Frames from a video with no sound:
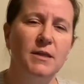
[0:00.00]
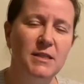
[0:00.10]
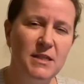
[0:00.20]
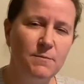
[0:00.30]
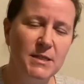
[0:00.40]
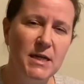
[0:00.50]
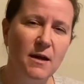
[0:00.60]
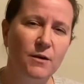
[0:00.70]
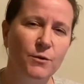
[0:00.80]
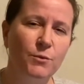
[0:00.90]
deep
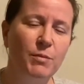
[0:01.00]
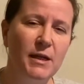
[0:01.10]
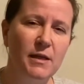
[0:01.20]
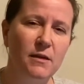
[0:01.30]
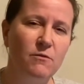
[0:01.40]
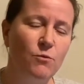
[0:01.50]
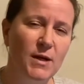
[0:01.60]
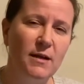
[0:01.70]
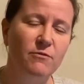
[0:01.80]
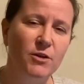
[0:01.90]
down believe we
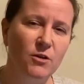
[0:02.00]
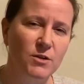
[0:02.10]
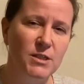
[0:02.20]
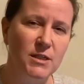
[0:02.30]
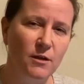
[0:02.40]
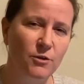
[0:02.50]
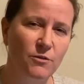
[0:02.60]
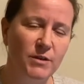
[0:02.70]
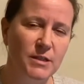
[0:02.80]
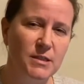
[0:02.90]
live in a hostile
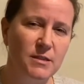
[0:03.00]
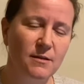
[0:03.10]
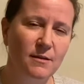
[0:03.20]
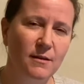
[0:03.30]
universe,